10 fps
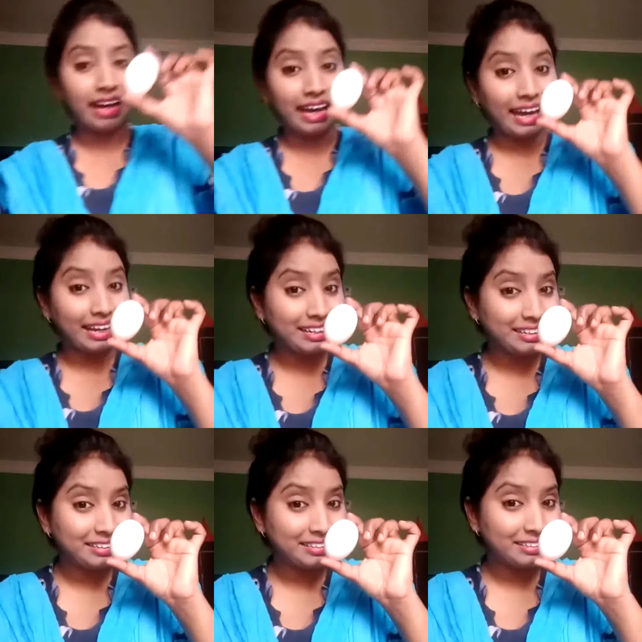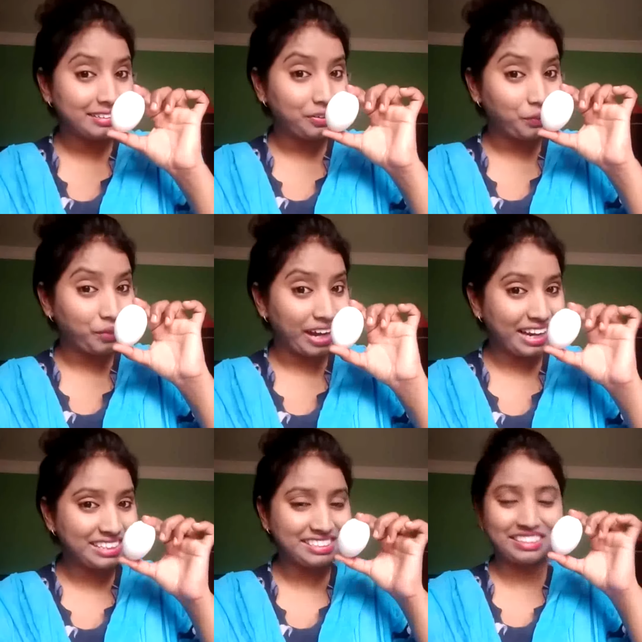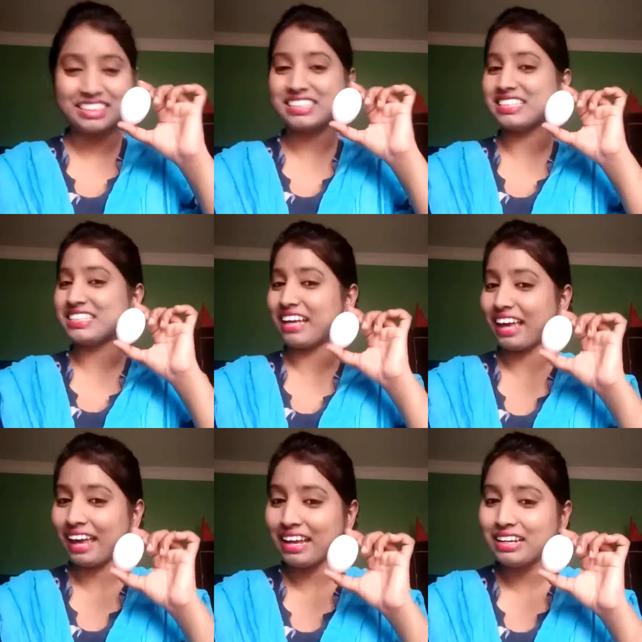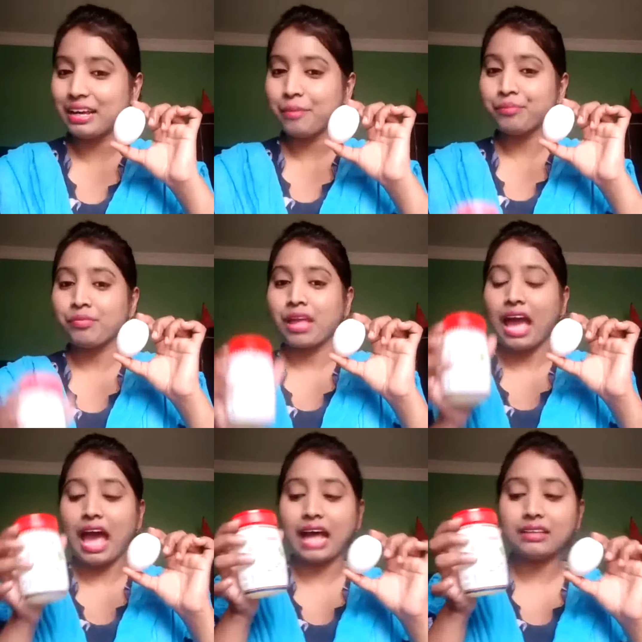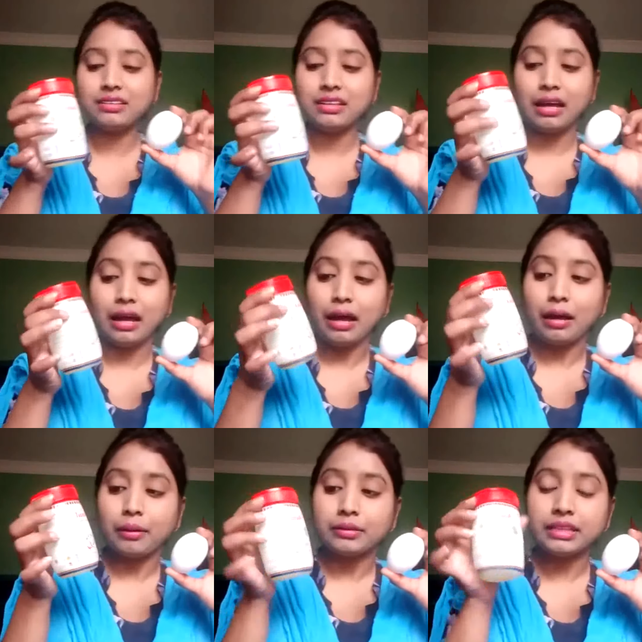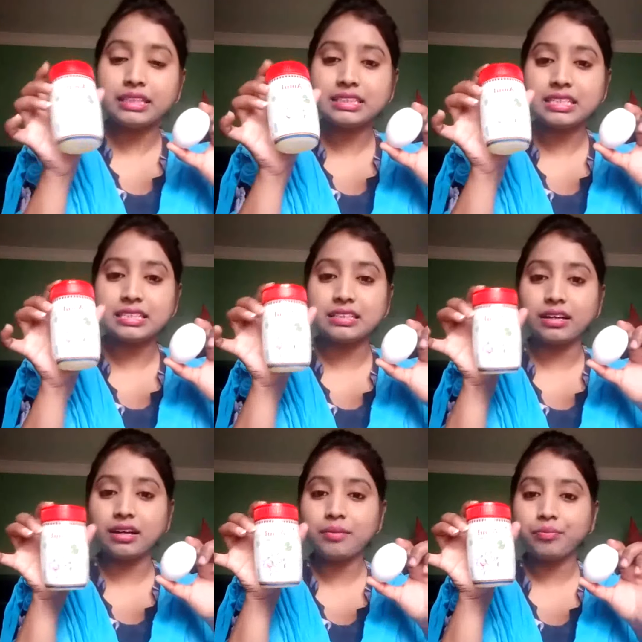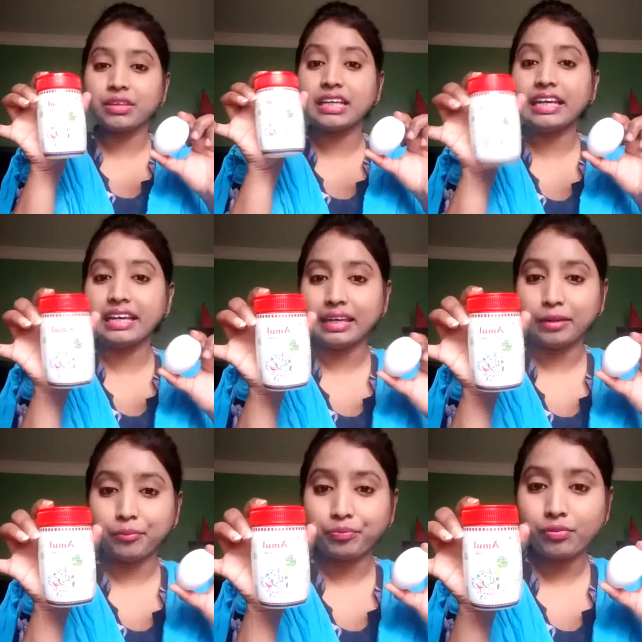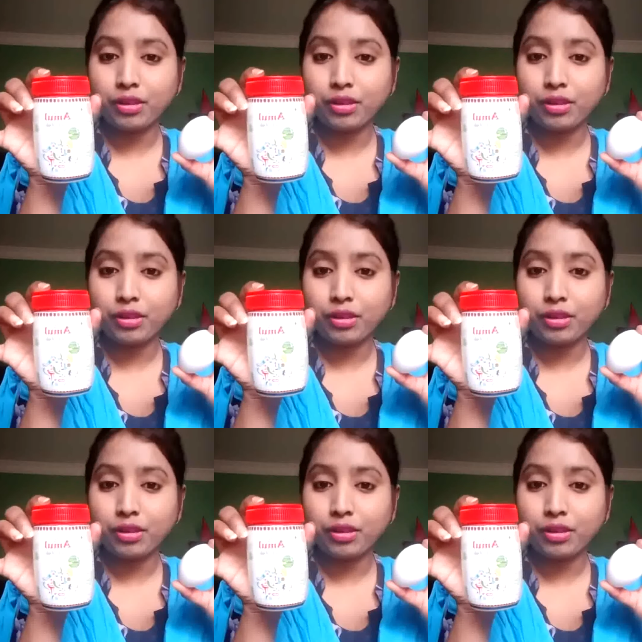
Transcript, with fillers: egg, right? This is the egg and this is the ghee.